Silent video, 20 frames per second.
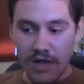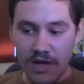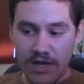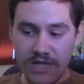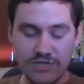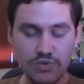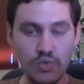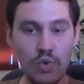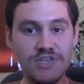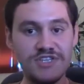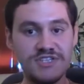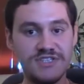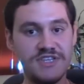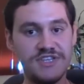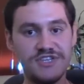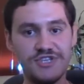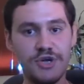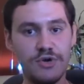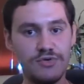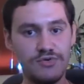let's watch
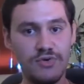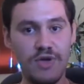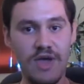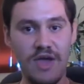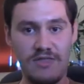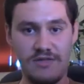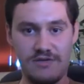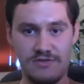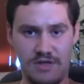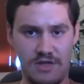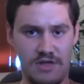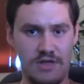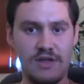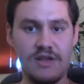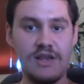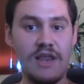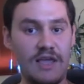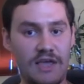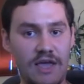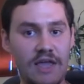this show together,
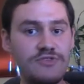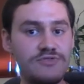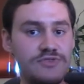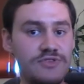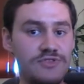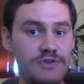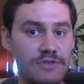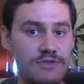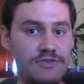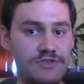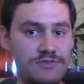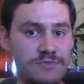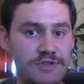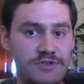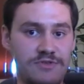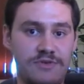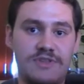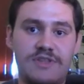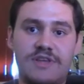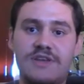like, can you introduce me
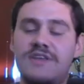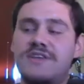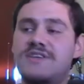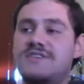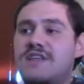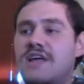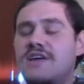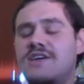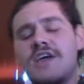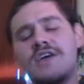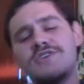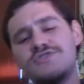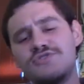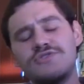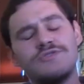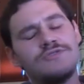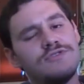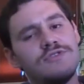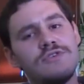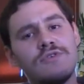to it? And he's like, yeah,
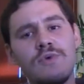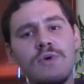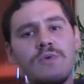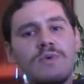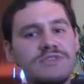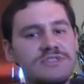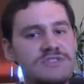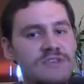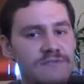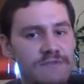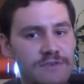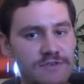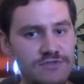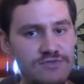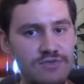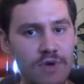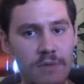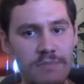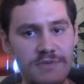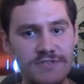sure, we watched the
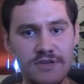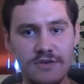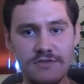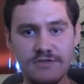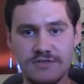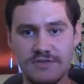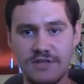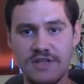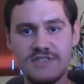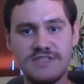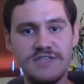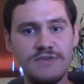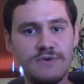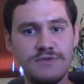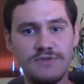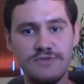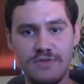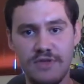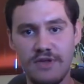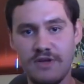first 2 episodes, let's see
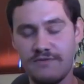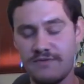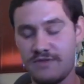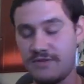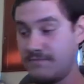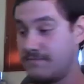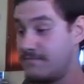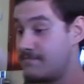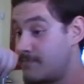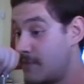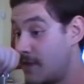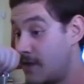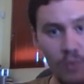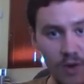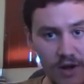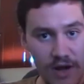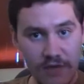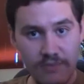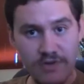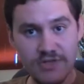what you think of it.
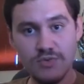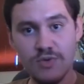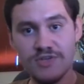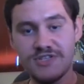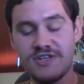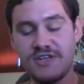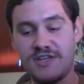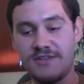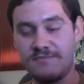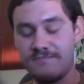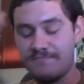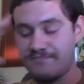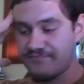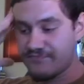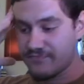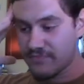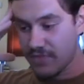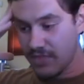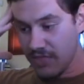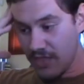When I was watching it,
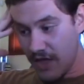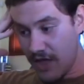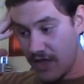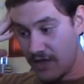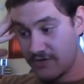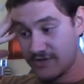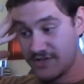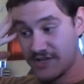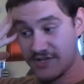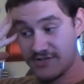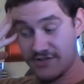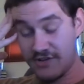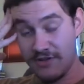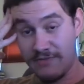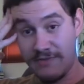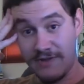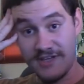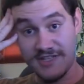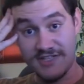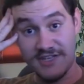I was actually
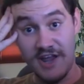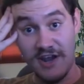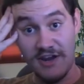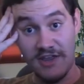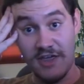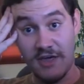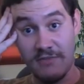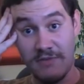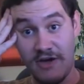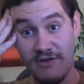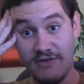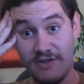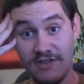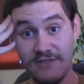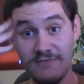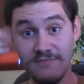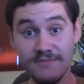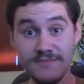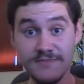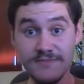very snarky about it.
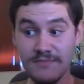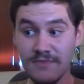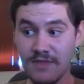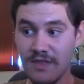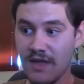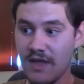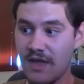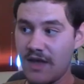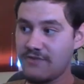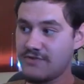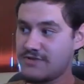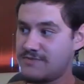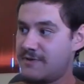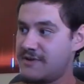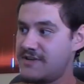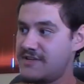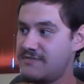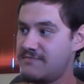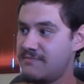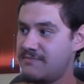I was
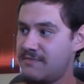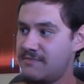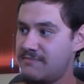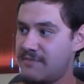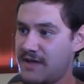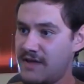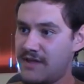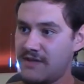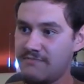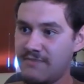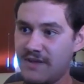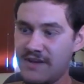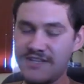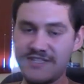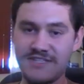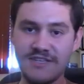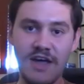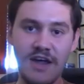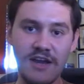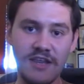making very
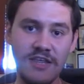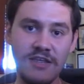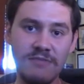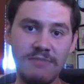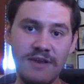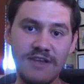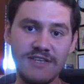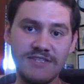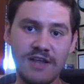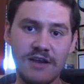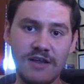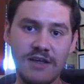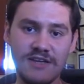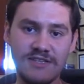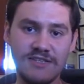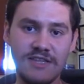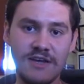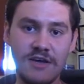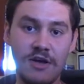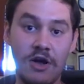snarky, very
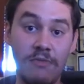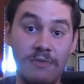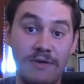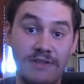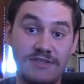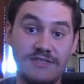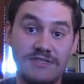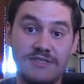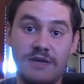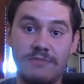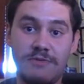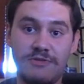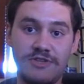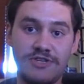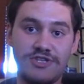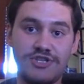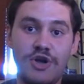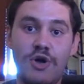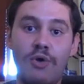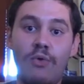sarcastic comments about the
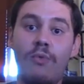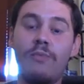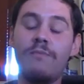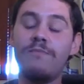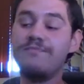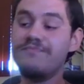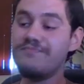show.